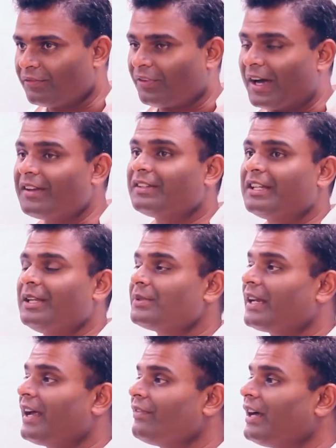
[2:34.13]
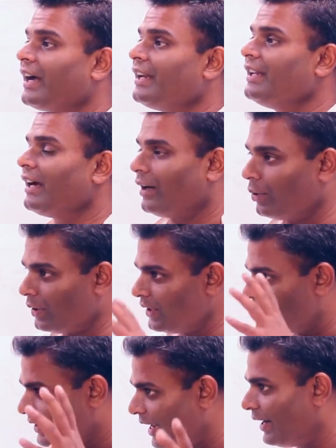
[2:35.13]
5 teams that have the idea out of
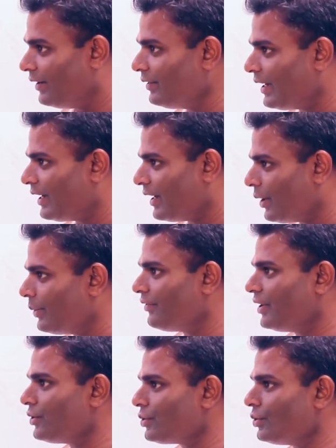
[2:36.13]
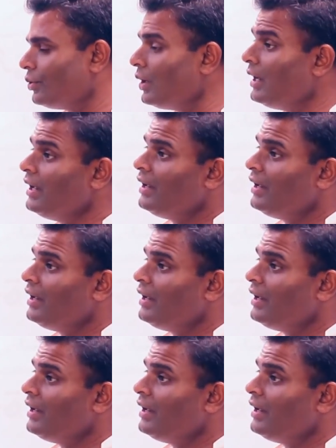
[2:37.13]
these 10 that are now in phase 2,